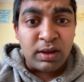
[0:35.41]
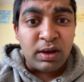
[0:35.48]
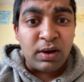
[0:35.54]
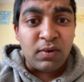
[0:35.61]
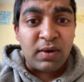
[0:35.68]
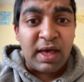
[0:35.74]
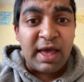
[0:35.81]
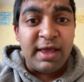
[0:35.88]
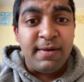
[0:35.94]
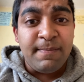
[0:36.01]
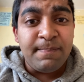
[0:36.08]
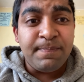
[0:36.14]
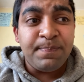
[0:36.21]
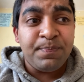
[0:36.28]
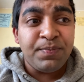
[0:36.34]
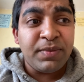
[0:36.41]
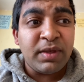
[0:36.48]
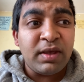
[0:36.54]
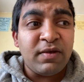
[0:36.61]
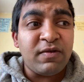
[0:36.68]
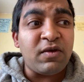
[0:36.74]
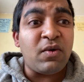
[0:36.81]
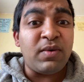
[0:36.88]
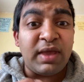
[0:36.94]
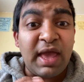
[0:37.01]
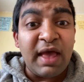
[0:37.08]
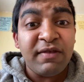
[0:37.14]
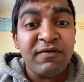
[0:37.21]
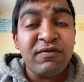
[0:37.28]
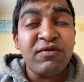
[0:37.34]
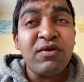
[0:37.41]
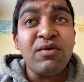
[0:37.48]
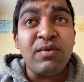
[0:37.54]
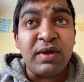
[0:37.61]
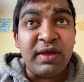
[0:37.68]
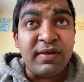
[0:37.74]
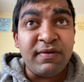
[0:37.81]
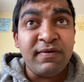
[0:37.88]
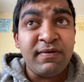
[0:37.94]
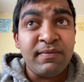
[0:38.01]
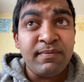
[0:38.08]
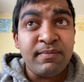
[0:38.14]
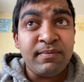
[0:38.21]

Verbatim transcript: Okay? So yes, there is